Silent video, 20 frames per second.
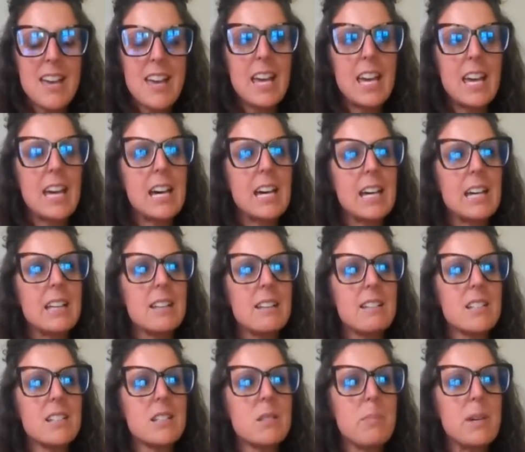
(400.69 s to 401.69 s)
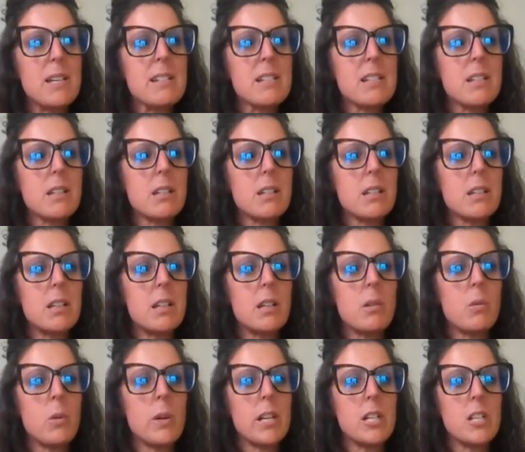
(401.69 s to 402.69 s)
And basically
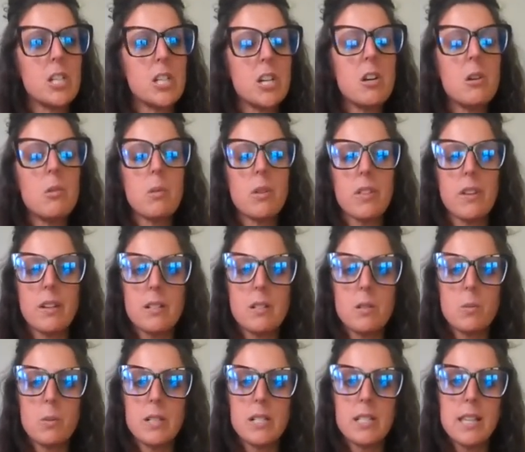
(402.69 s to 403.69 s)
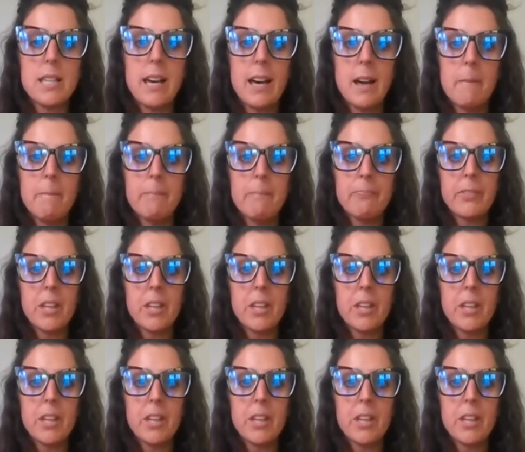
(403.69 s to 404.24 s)
what he shared with us was that